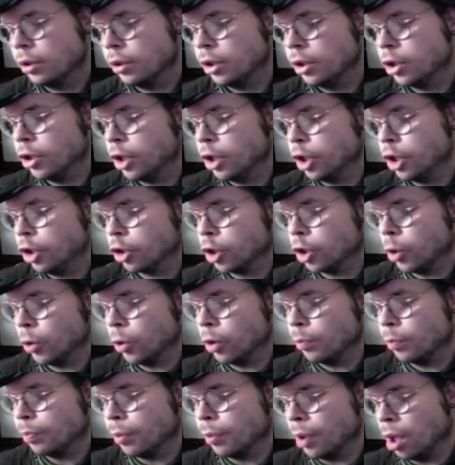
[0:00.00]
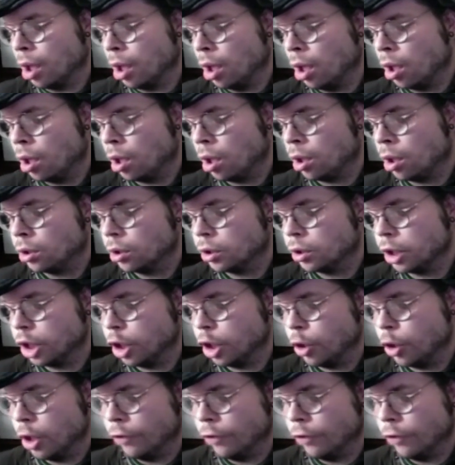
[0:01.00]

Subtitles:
And you're going bald, and you